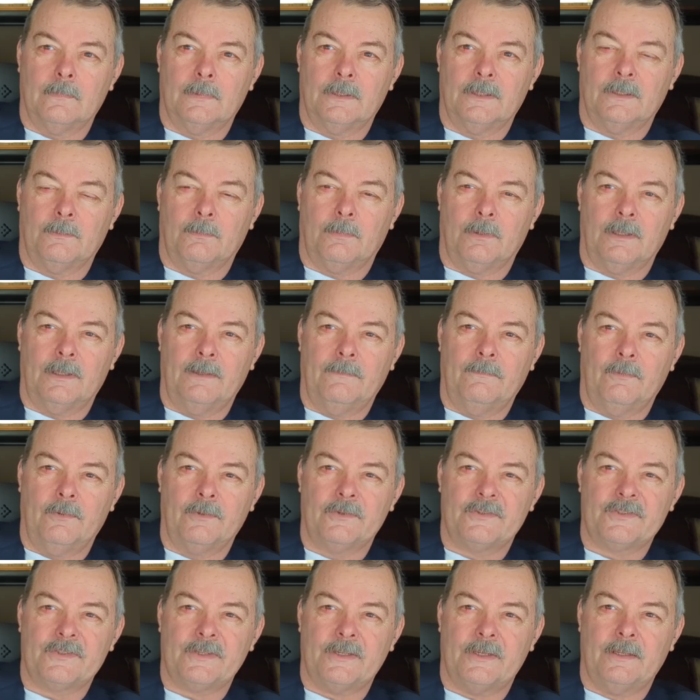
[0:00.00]
And the believer
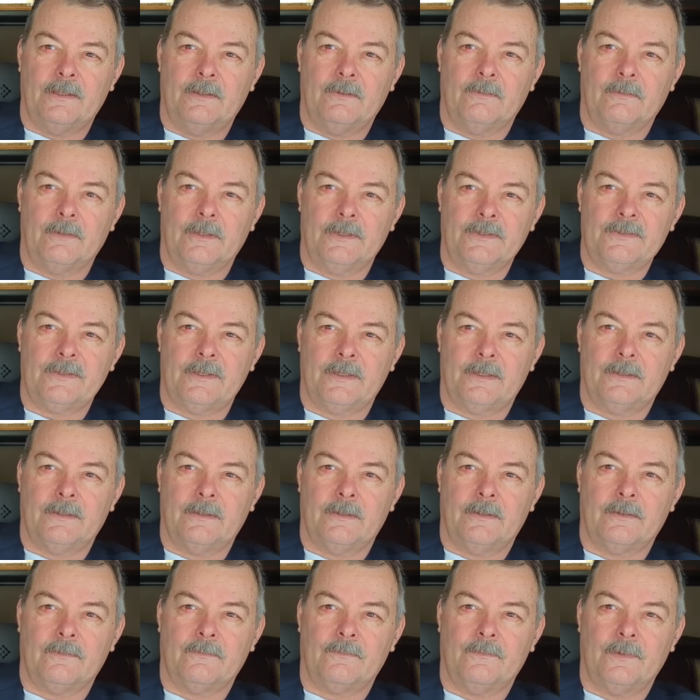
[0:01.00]
is sitting there listening
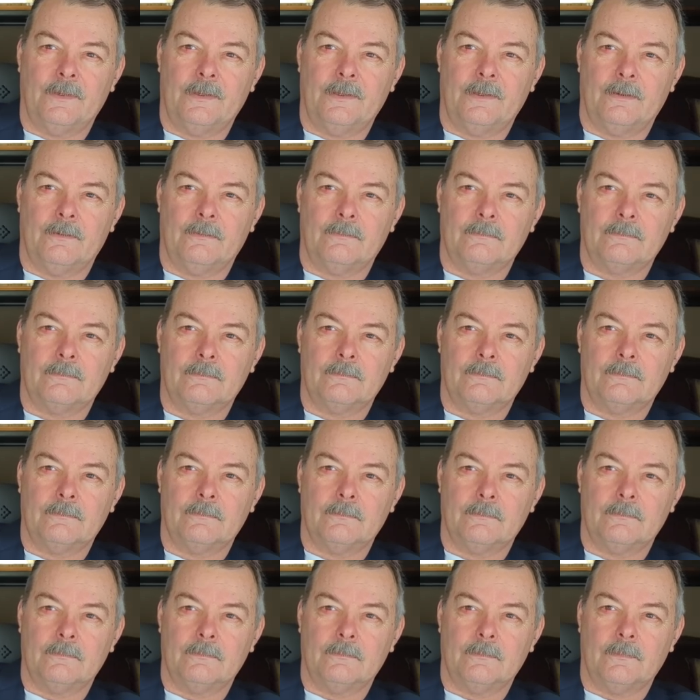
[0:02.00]
to this video
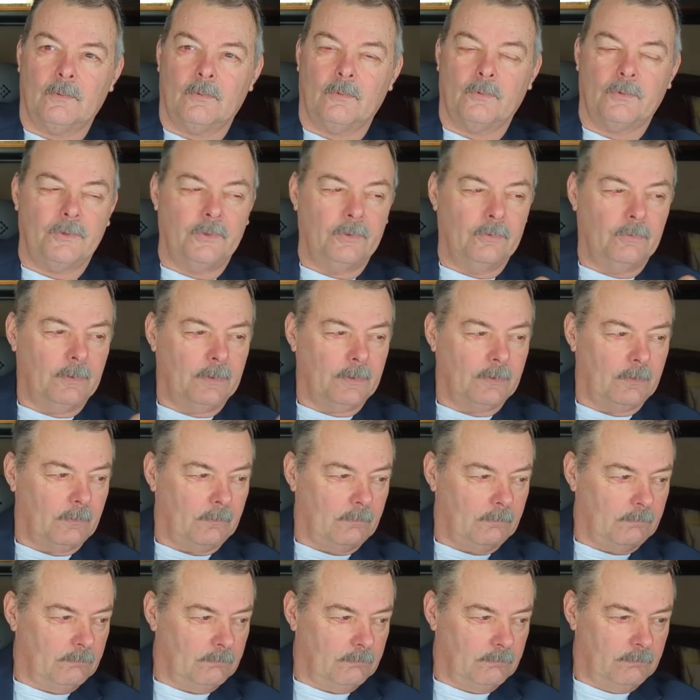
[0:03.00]
or doing
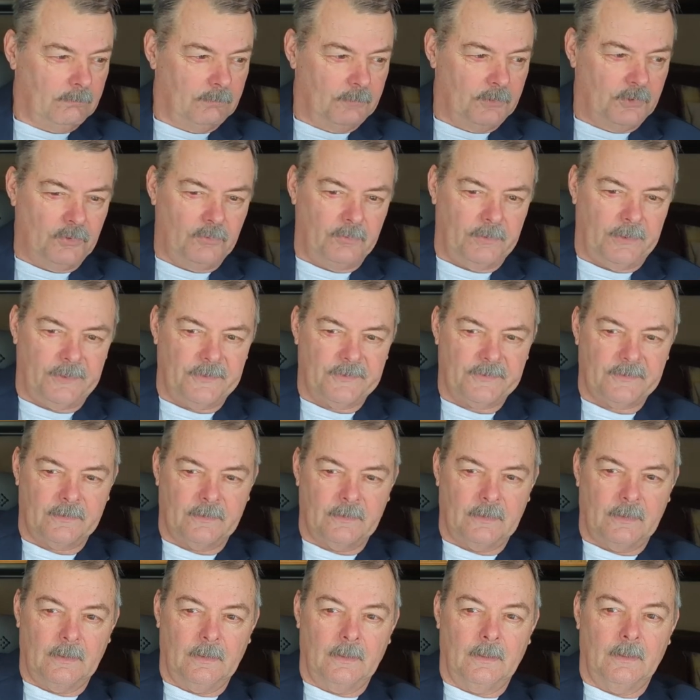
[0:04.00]
their duties
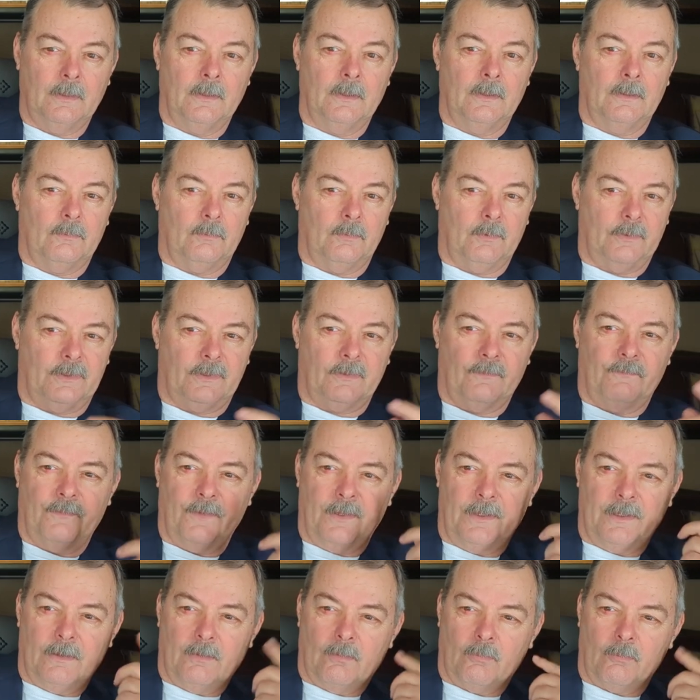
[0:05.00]
with the
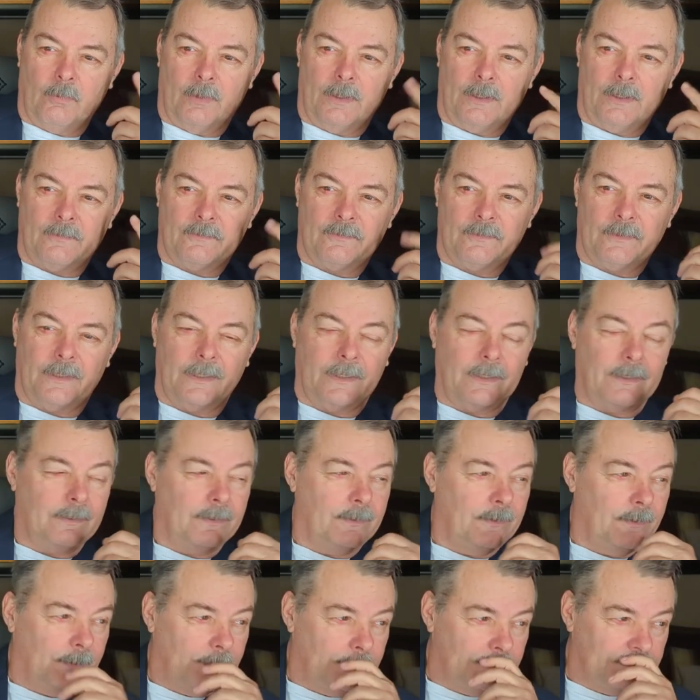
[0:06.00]
video running so they can
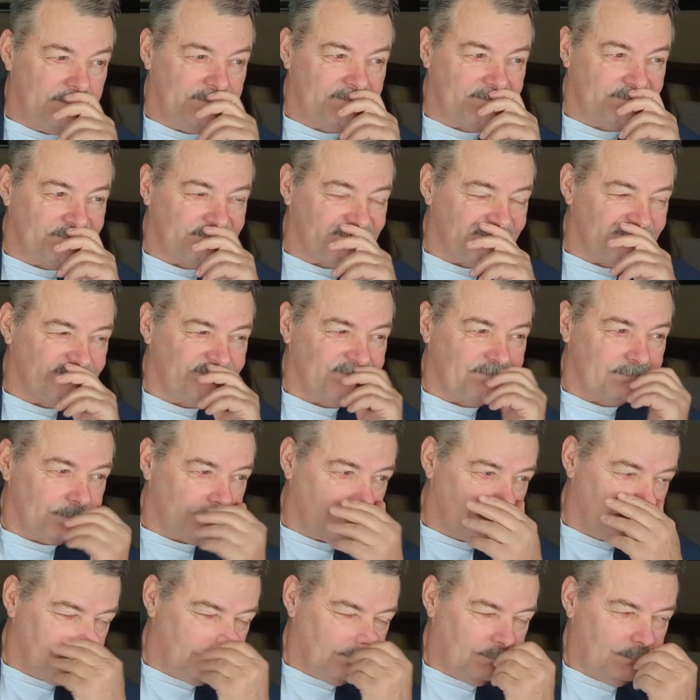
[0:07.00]
hear it.
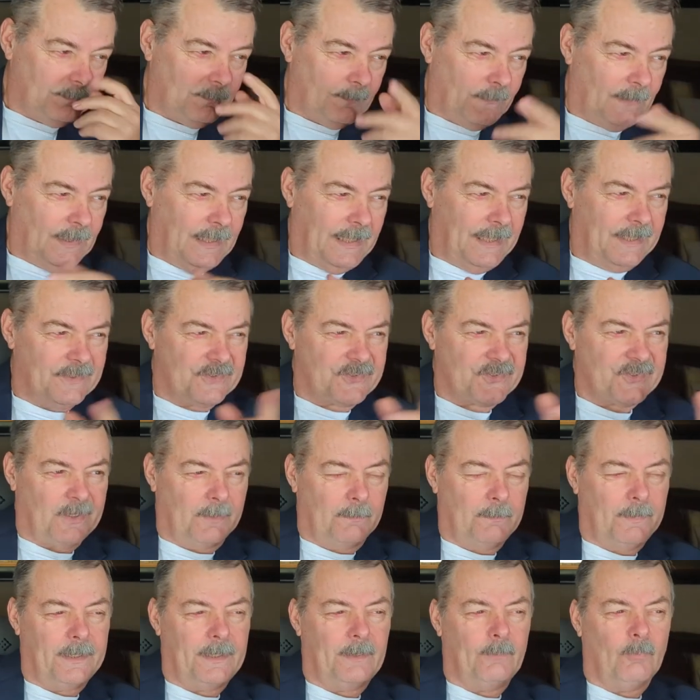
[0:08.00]
And
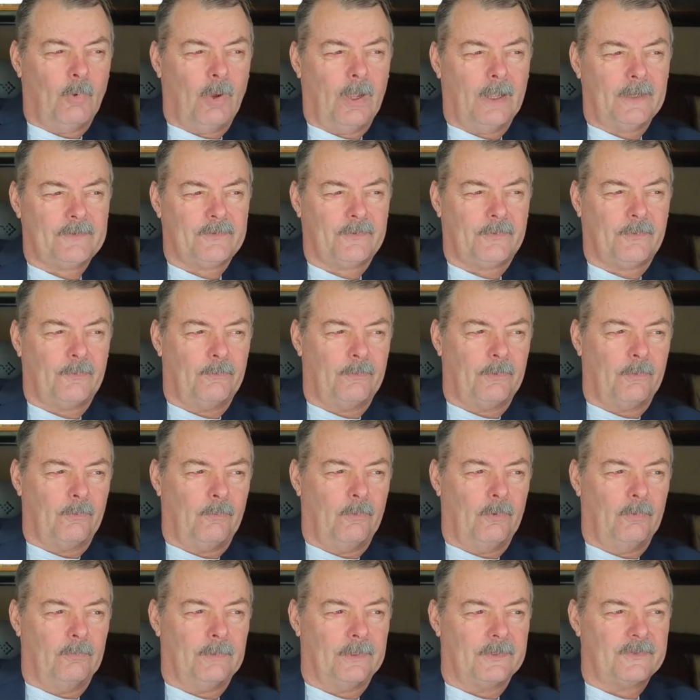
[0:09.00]
somebody walks through the
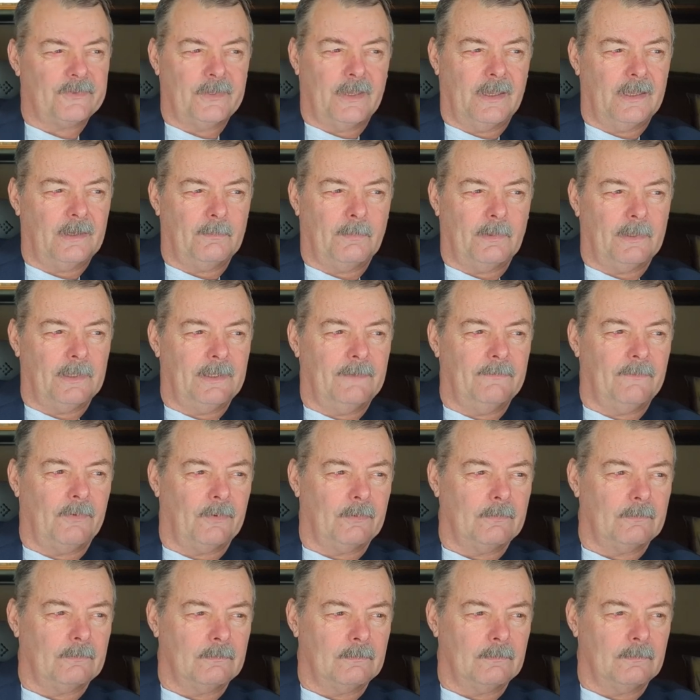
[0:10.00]
room that's not a
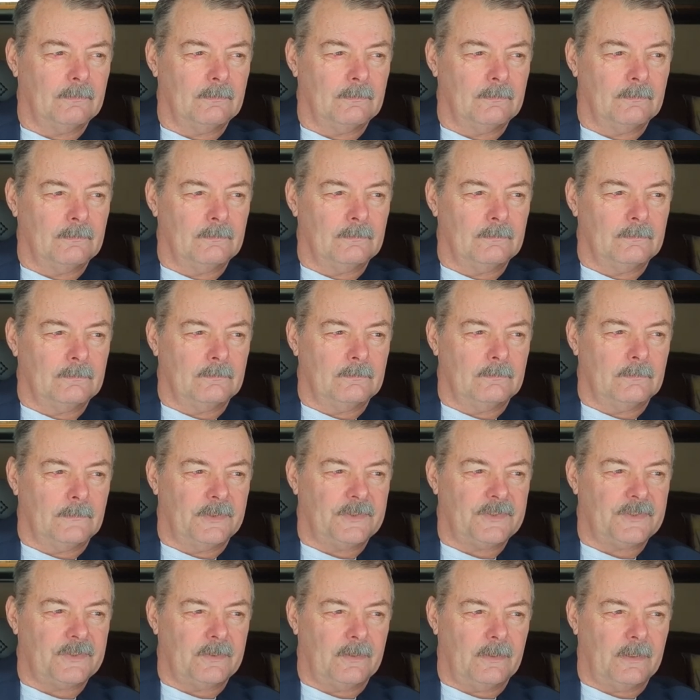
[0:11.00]
believer,
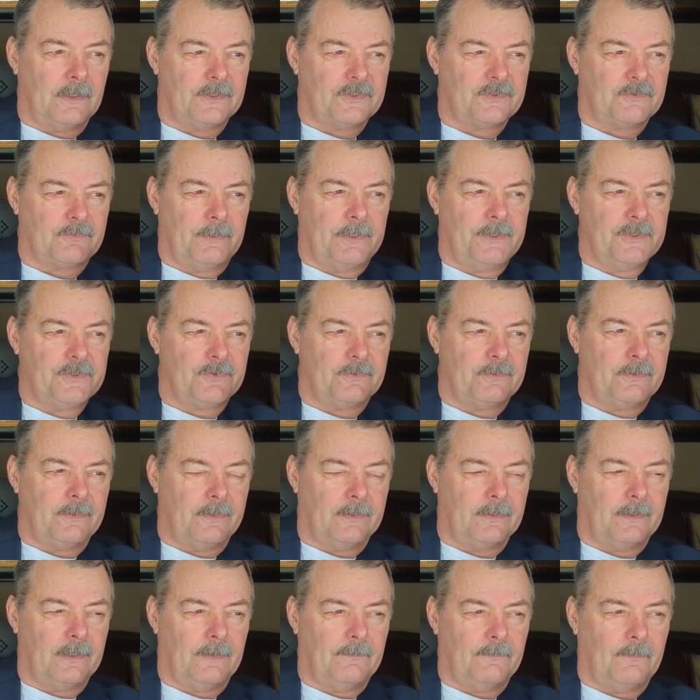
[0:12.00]
that's a, a stranger to
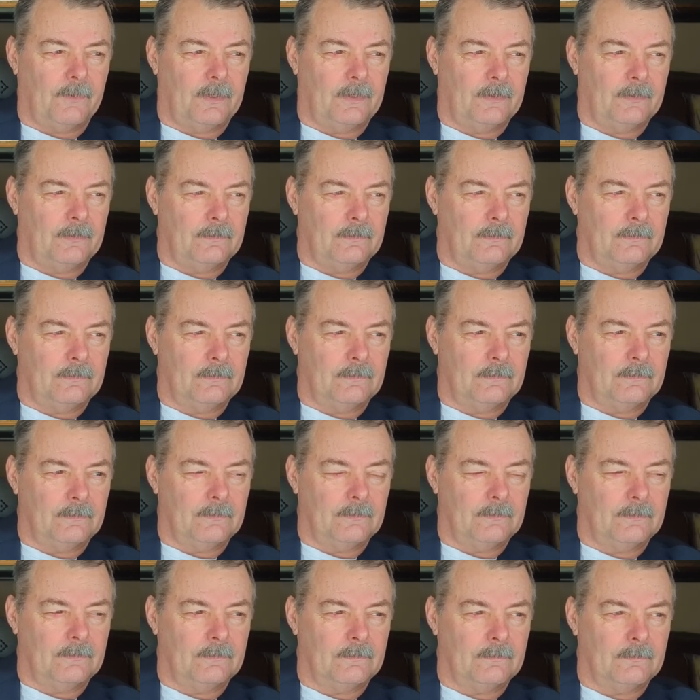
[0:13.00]
the covenant,
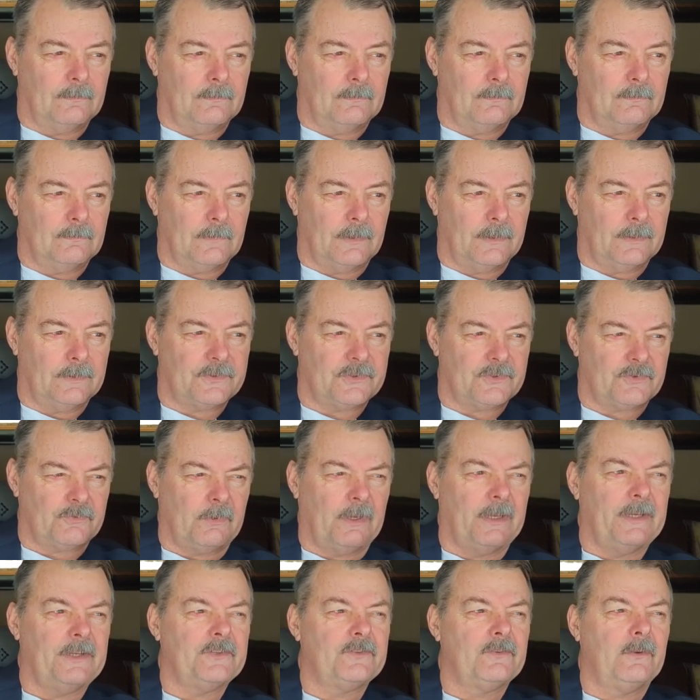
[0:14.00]
a
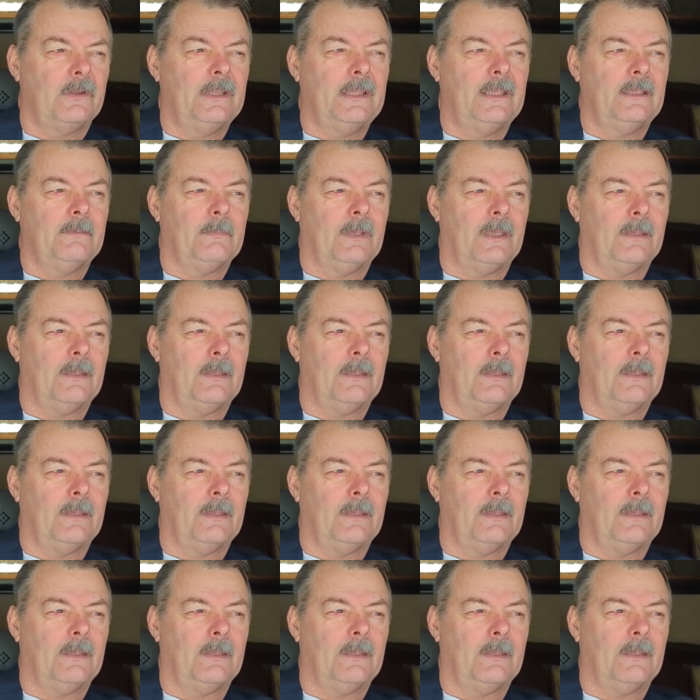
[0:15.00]
strangeling,